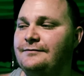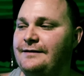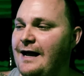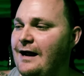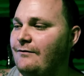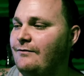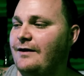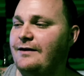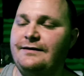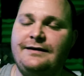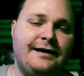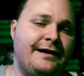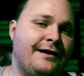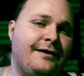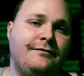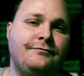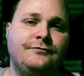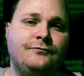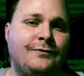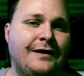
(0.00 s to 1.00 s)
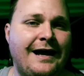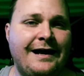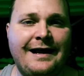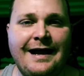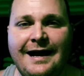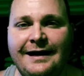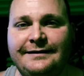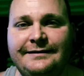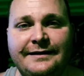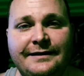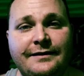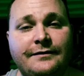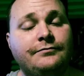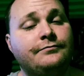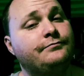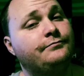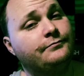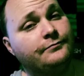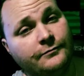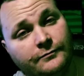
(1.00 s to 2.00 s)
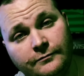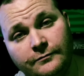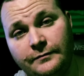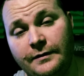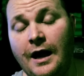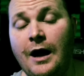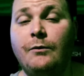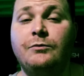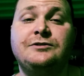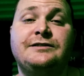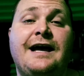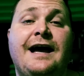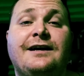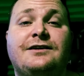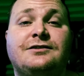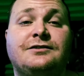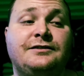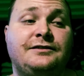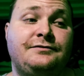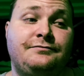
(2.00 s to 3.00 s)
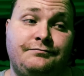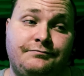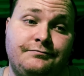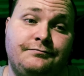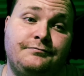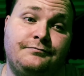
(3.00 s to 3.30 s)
That right there, when I got there, I was actually